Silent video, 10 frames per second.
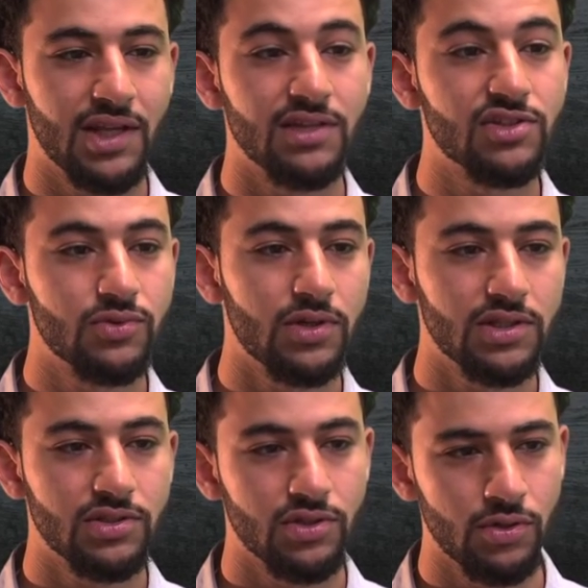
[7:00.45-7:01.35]
10
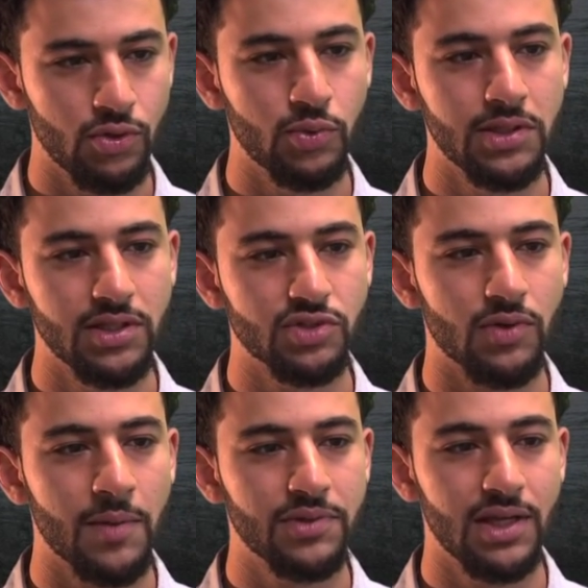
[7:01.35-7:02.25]
students who would
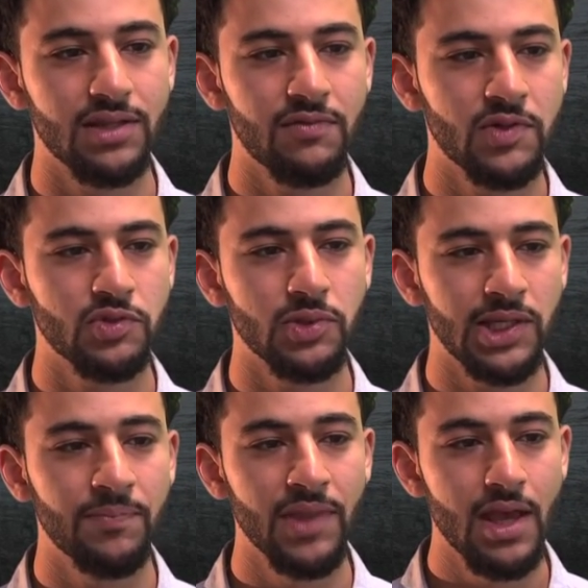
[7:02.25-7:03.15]
disrupt
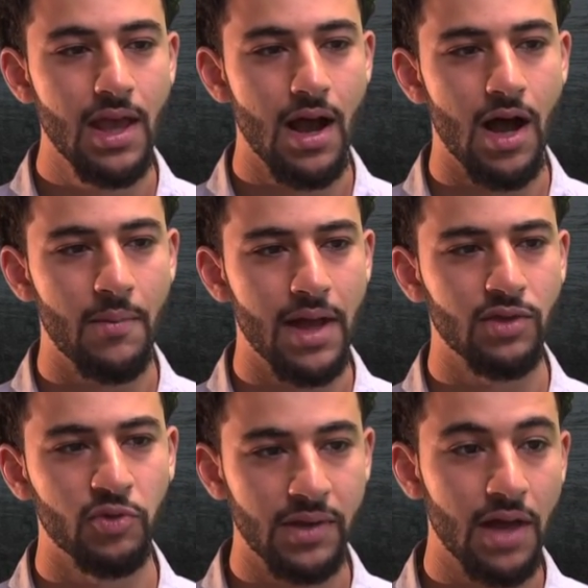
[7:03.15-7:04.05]
individually, and
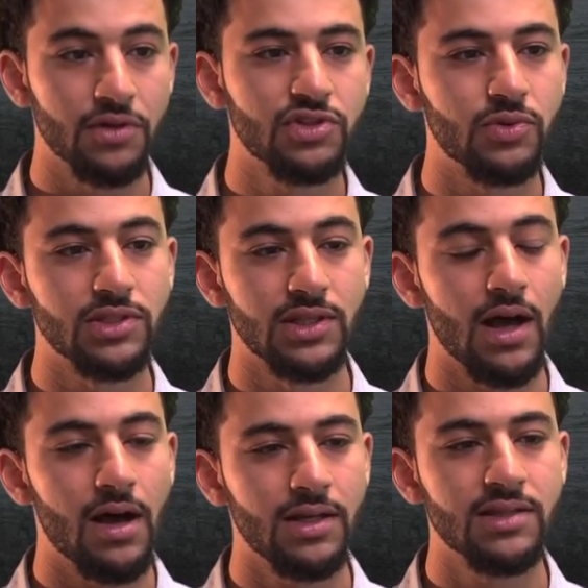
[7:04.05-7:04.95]
there would be other students in the
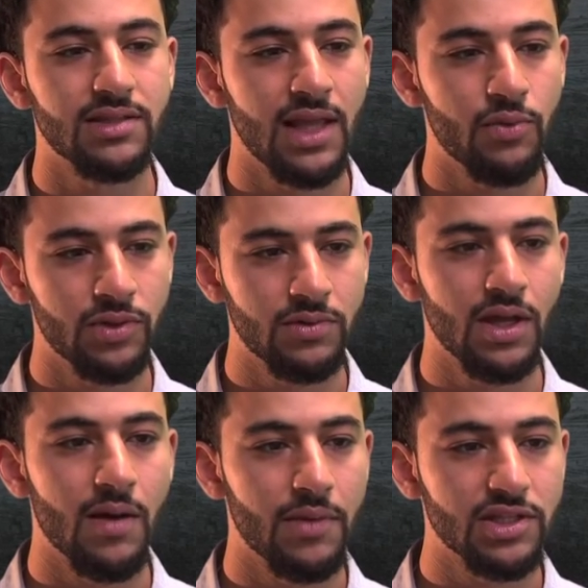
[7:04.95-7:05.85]
audience and they would
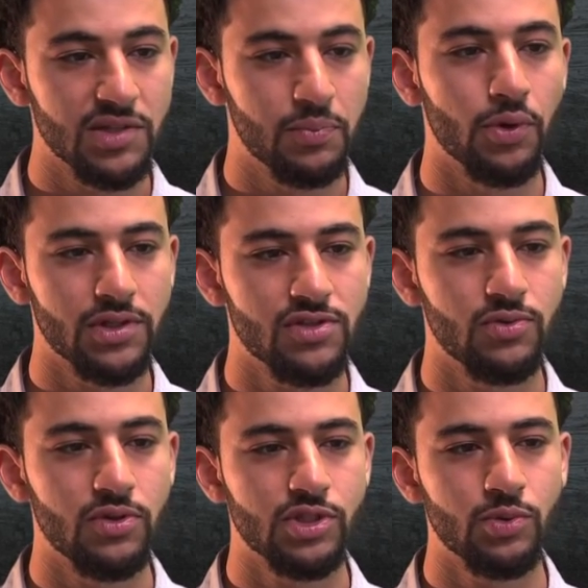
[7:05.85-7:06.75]
come and support the
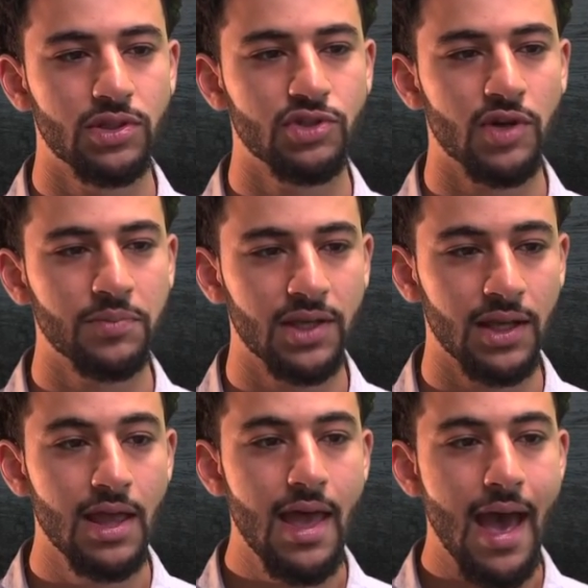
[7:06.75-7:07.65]
students who were
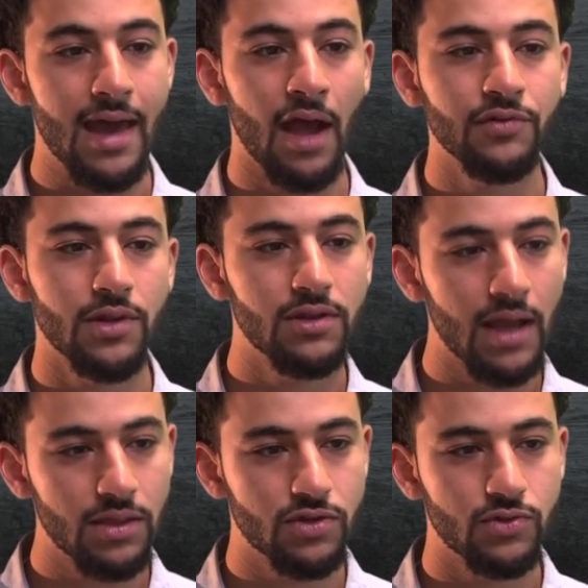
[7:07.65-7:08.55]
disrupting. And after the
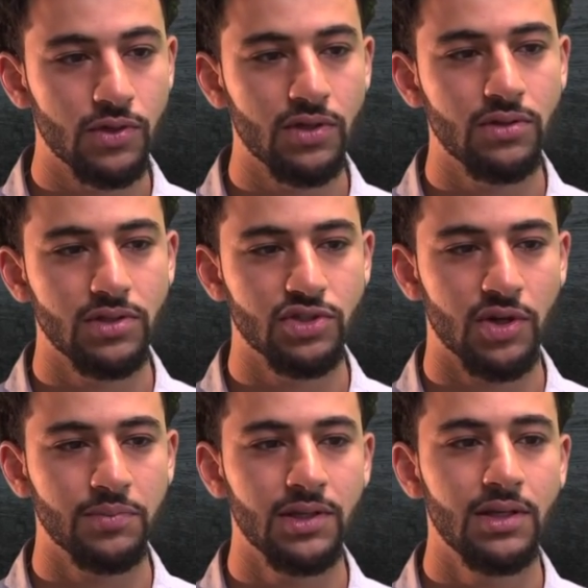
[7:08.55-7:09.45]
10th student
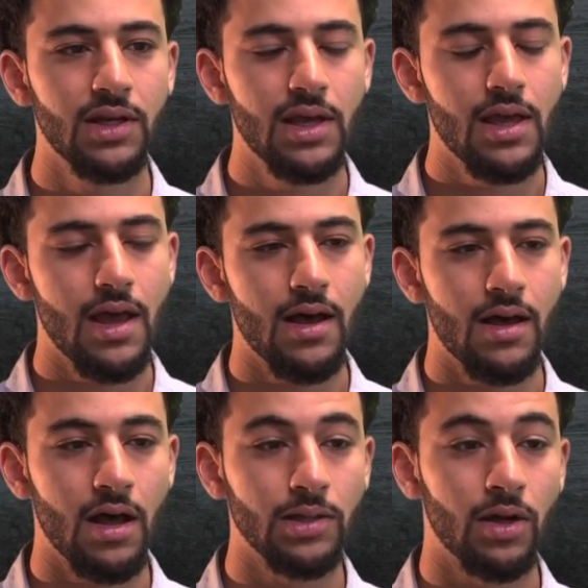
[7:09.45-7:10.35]
disrupted,
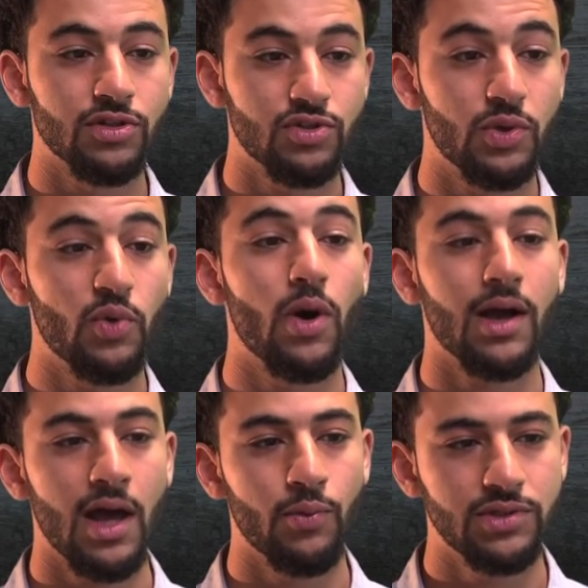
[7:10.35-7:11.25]
a large student
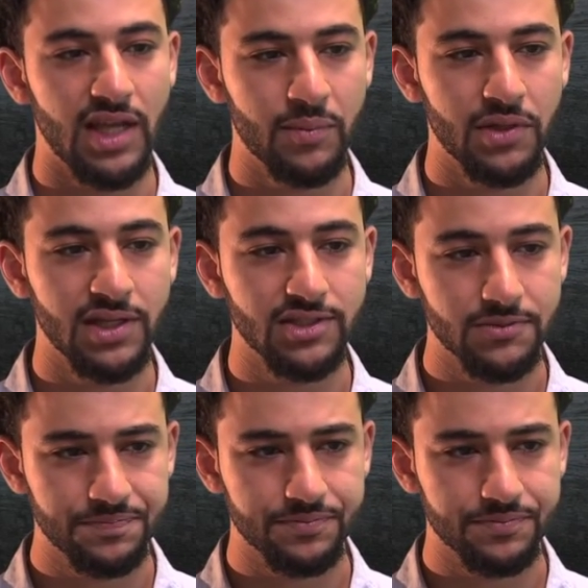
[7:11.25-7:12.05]
walkout would take place.